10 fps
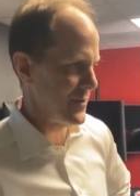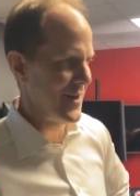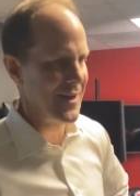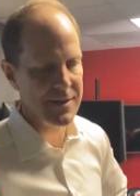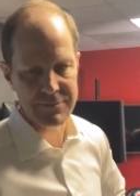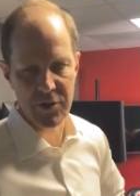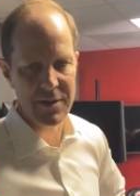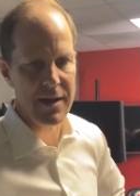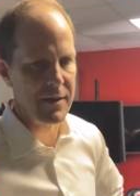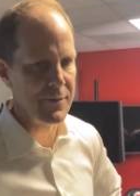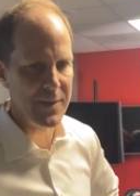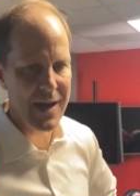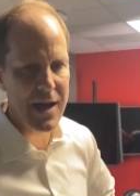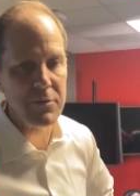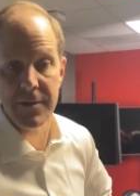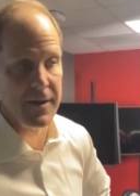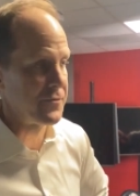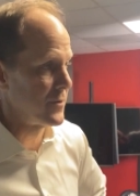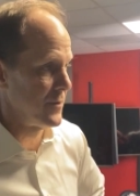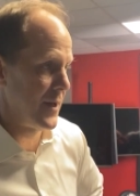Uh, uh, we got out
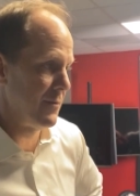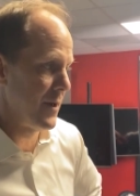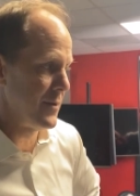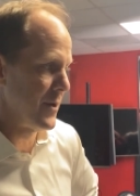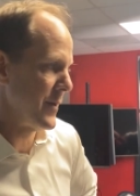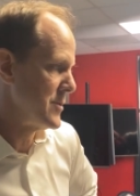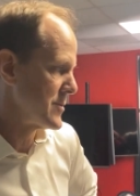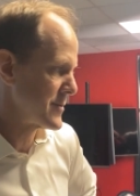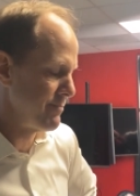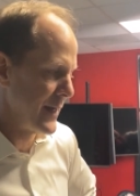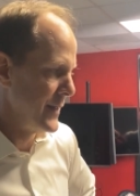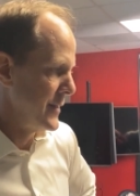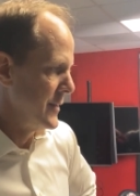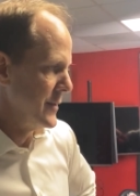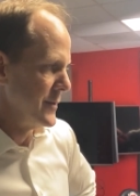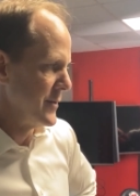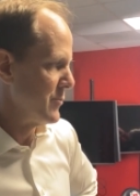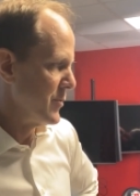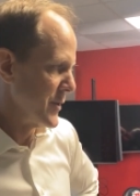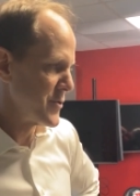tufted. Uh, you know, they just
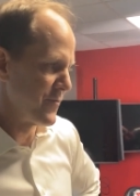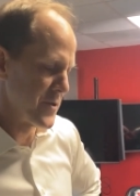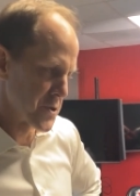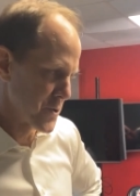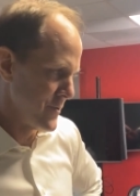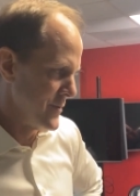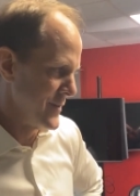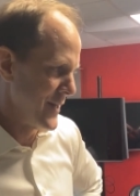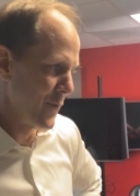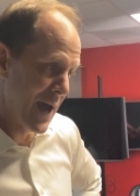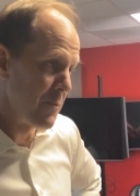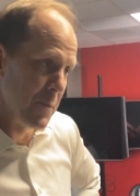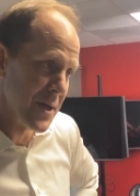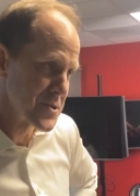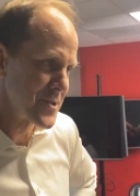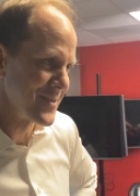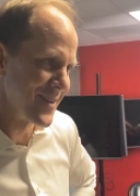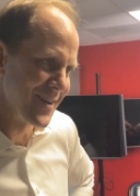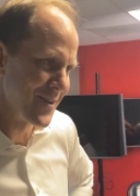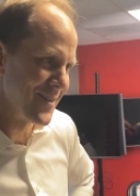really physical. we got a miss,
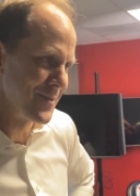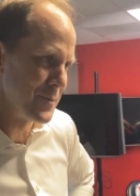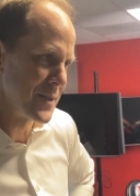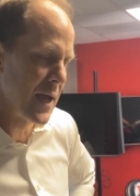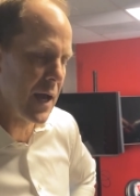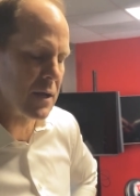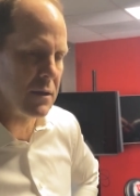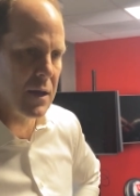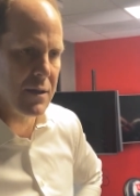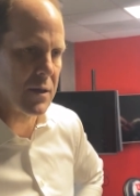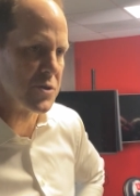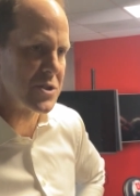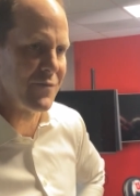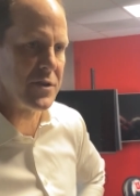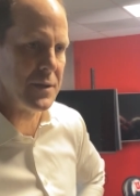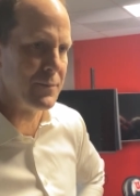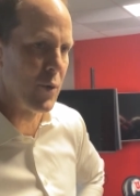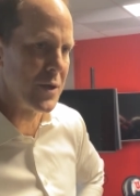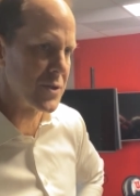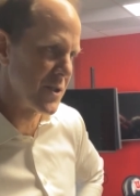but they had there was 17
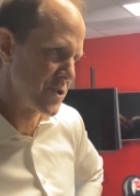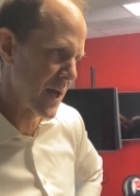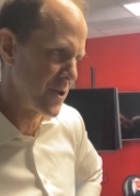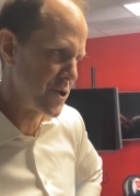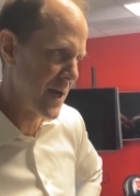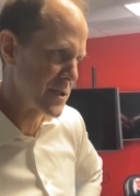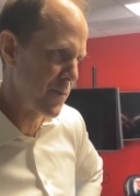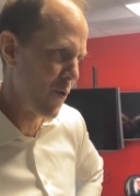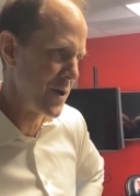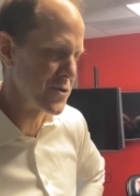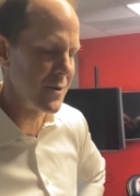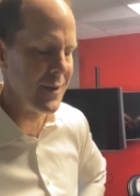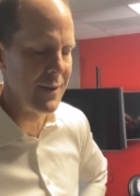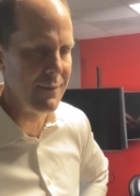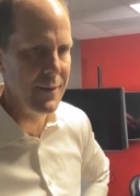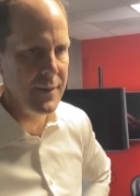points on second chance points, and then.